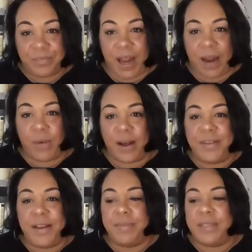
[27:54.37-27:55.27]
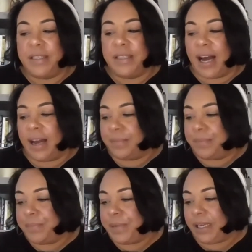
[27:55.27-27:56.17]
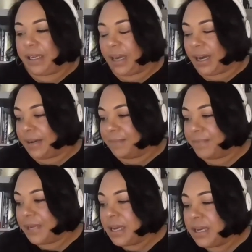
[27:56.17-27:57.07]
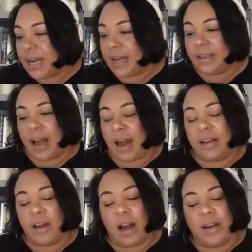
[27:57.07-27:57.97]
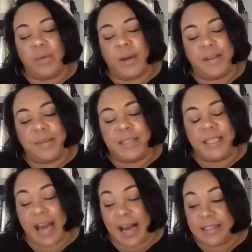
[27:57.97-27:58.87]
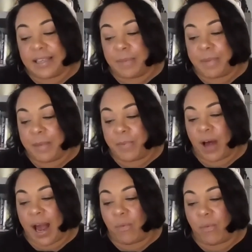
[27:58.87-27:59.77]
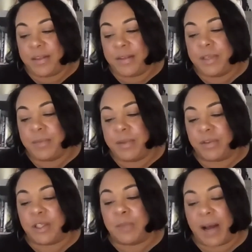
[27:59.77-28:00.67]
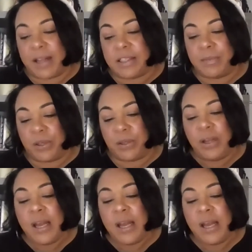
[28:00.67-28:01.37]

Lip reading: I want them to not be, I don't want them to gaslight people. I want them to be responsible